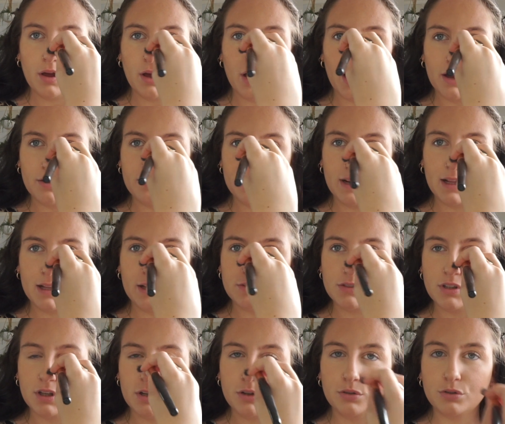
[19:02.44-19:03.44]
I feel it gives
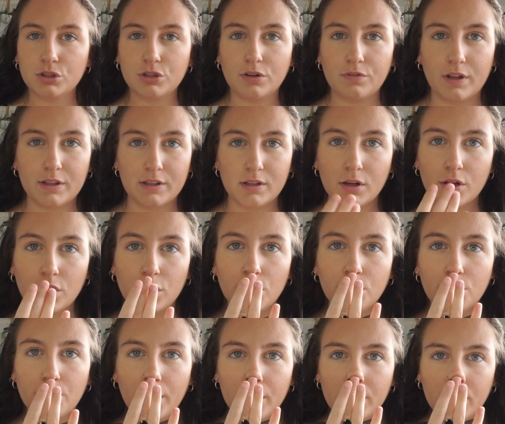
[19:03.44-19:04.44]
the illusion of like a
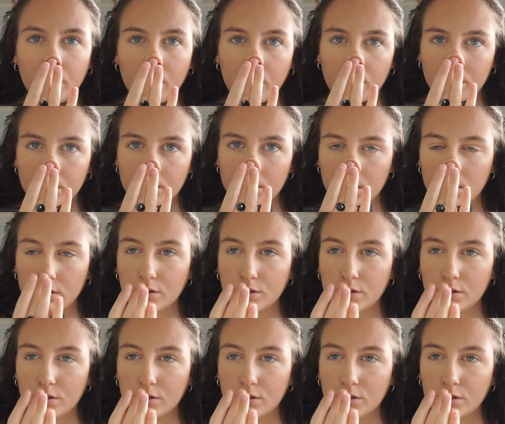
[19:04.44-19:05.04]
cute button nose,